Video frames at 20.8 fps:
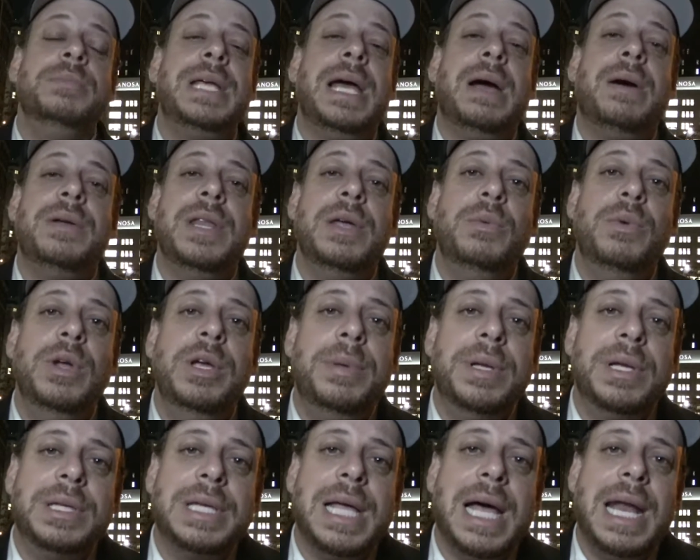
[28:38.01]
Tower and they
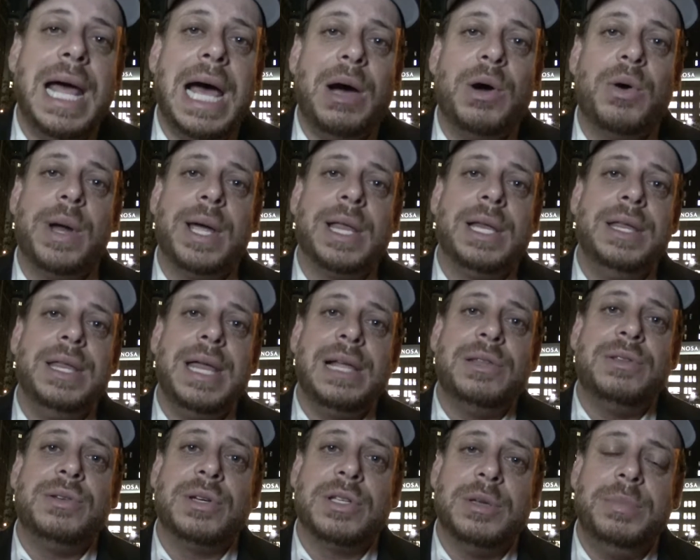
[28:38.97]
rebuilt that and how quickly
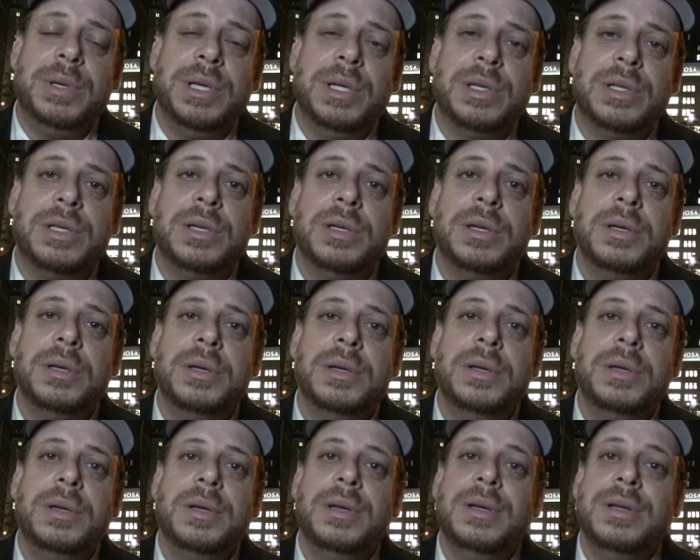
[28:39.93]
that took to build.
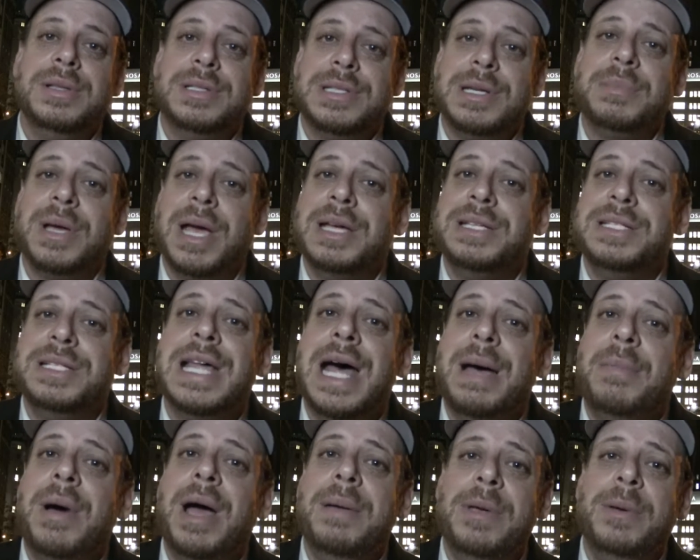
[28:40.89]
In some cases
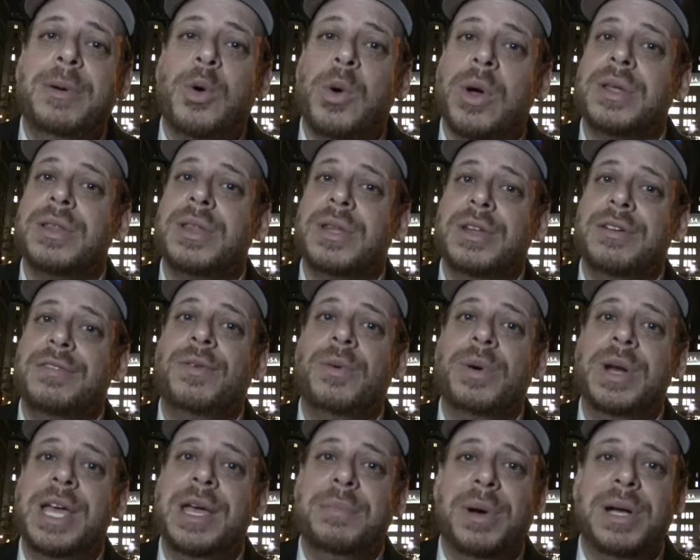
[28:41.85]
that might be quicker than the
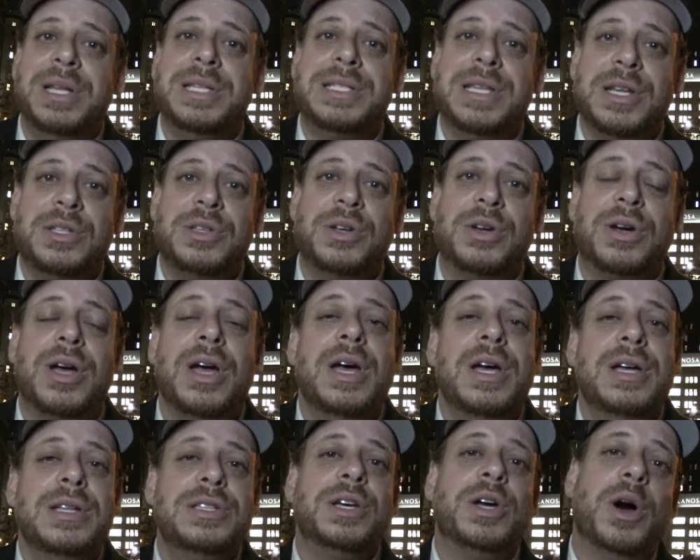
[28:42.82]
48 months that it took
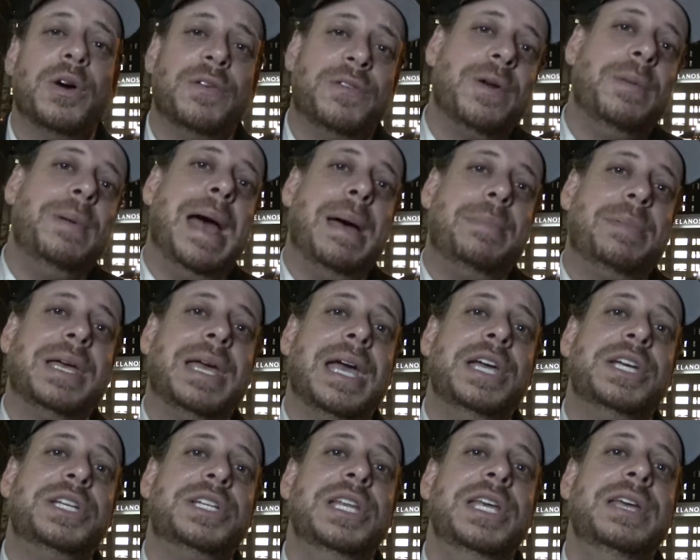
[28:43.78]
to go from
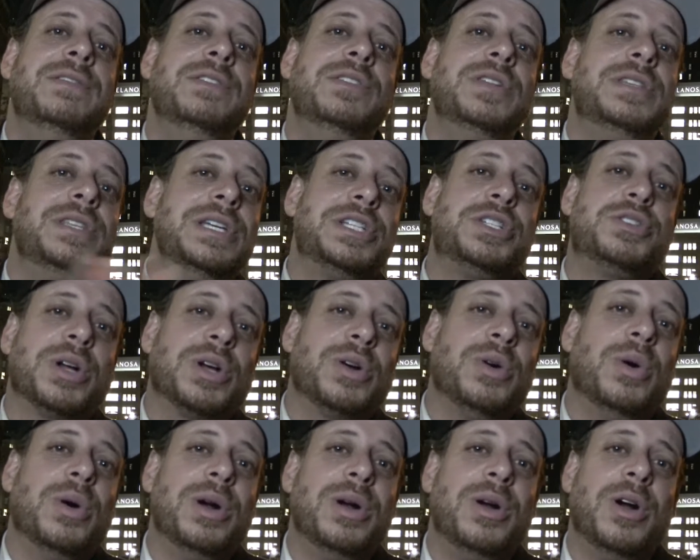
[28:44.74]
application even to district
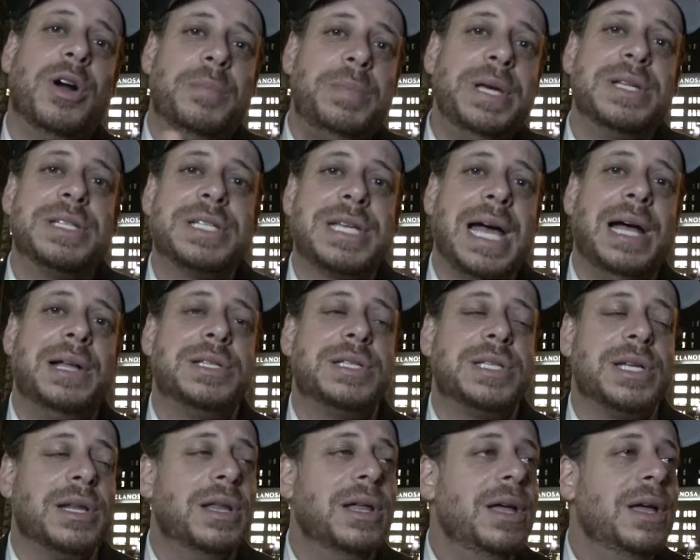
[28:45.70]
court or appeals
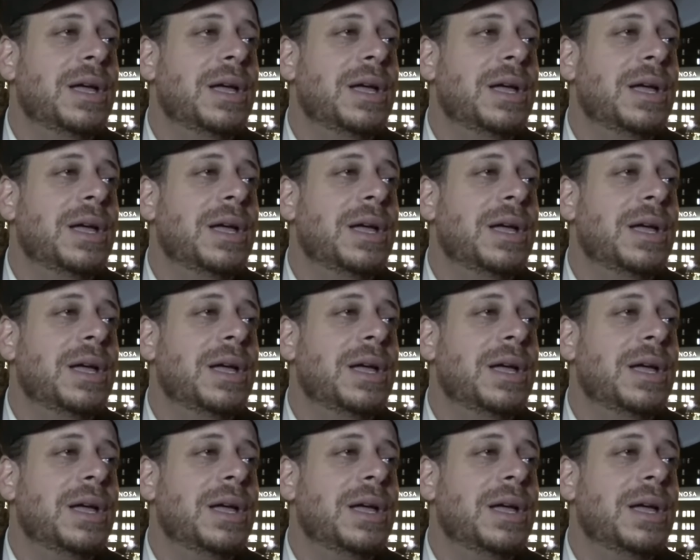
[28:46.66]
council.